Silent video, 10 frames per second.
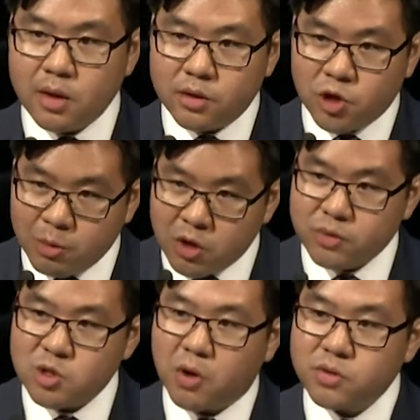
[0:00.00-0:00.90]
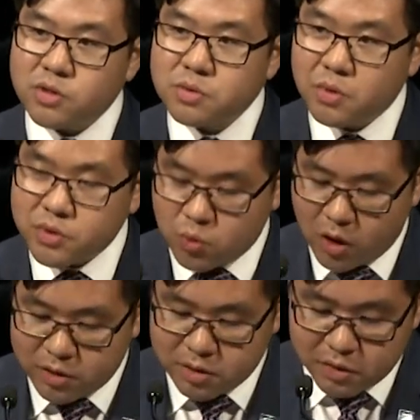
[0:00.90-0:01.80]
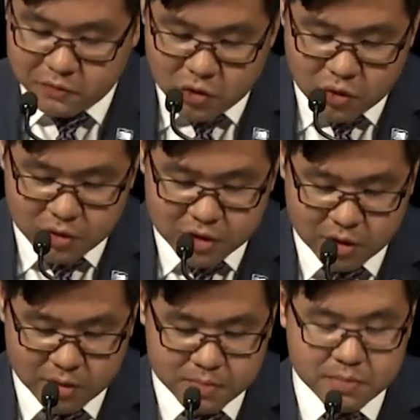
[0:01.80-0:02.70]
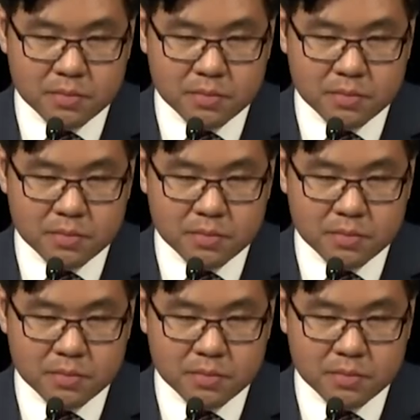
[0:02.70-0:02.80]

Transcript: The dominant response was one of unity,